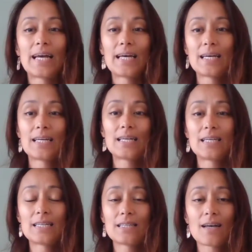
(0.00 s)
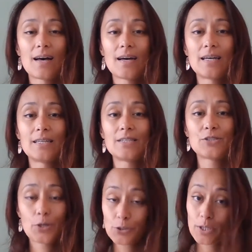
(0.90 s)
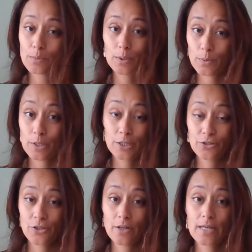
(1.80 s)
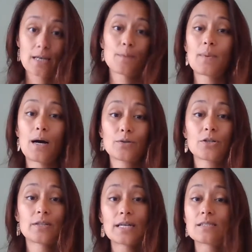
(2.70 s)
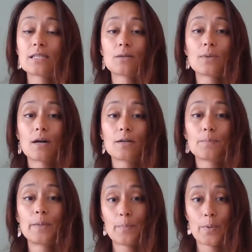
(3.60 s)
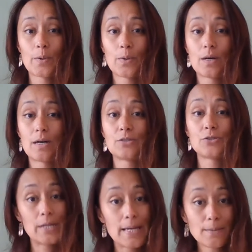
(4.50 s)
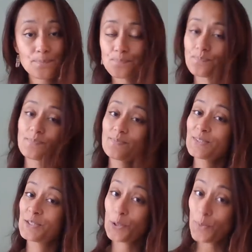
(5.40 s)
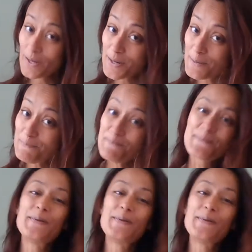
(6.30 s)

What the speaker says: And I told you that we were talking about connecting with other people today. So, welcome.